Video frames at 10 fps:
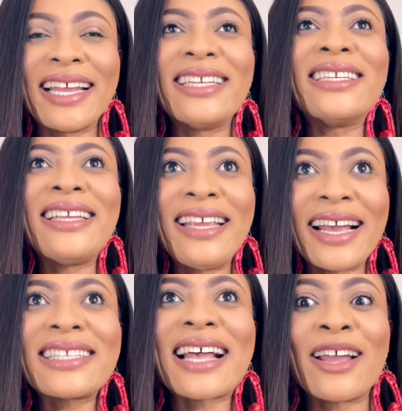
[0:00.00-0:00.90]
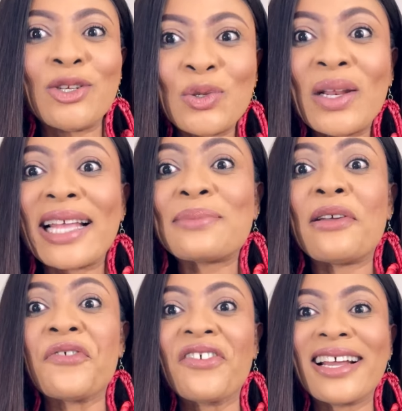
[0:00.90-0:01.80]
And yes, I do let
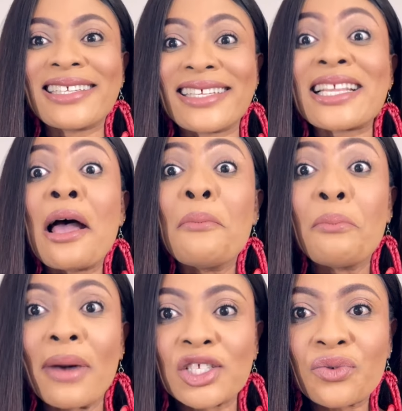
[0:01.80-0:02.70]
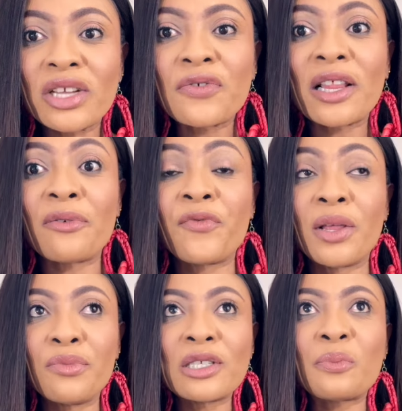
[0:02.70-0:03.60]
my fragrances macerate for
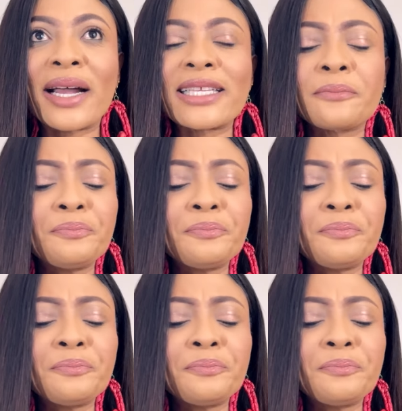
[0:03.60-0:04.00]
the most part.